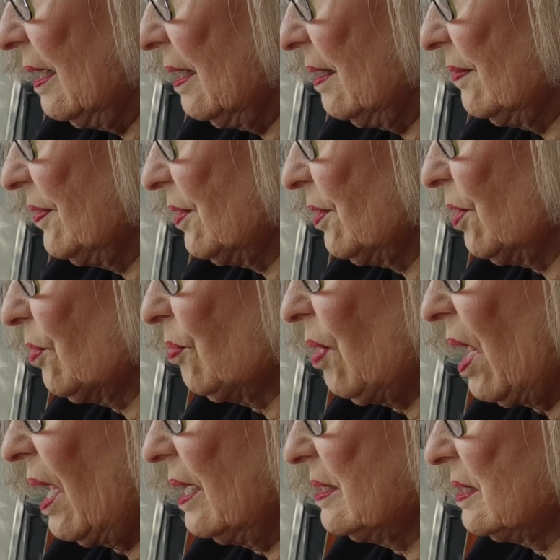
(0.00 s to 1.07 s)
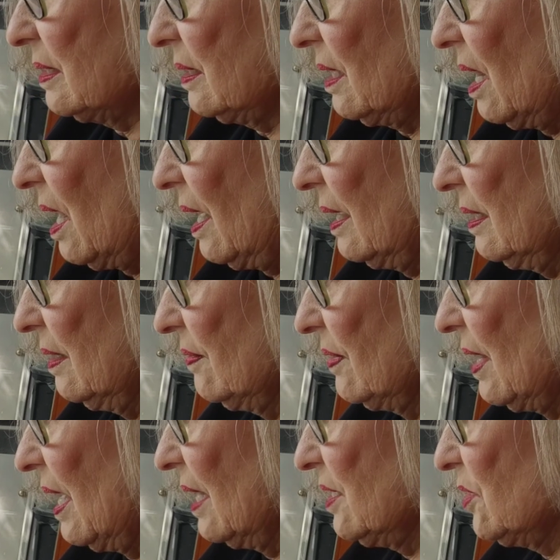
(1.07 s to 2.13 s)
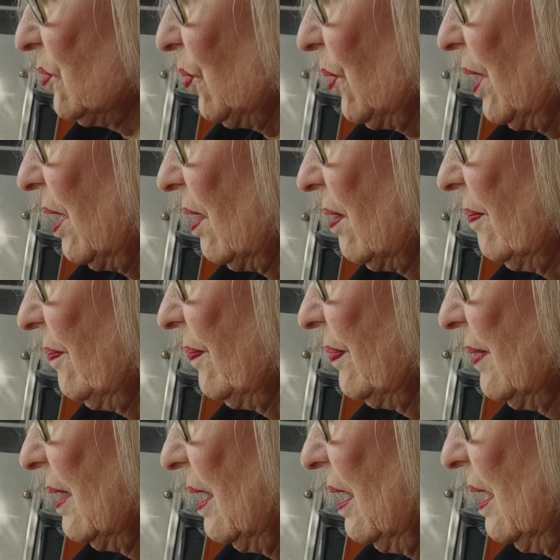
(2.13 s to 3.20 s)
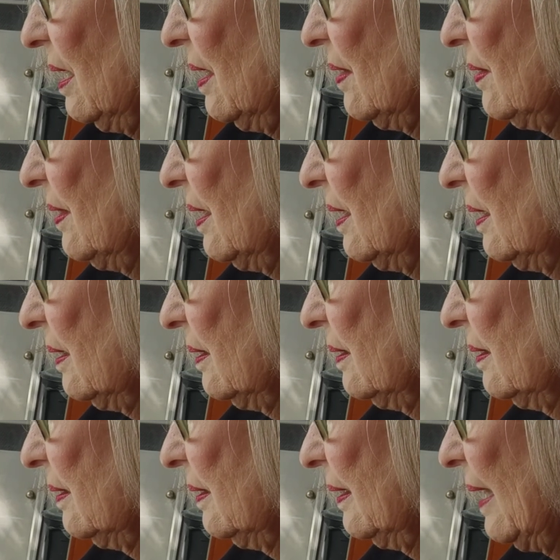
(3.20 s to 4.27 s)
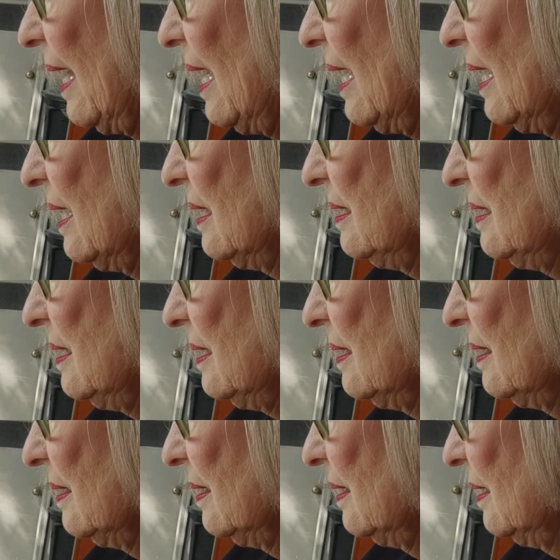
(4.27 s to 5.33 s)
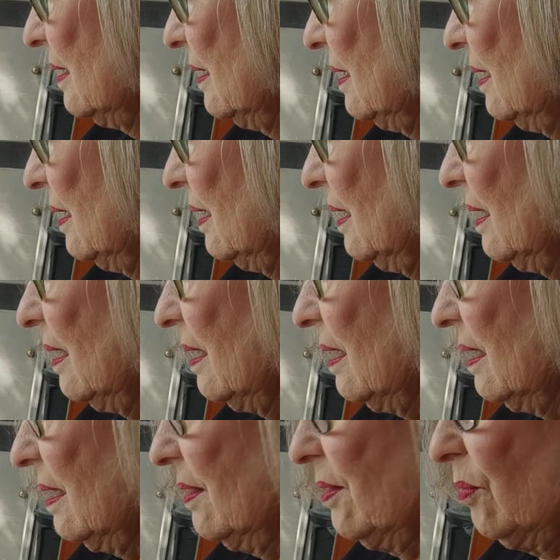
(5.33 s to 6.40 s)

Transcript: the horizon line. That's where the land, the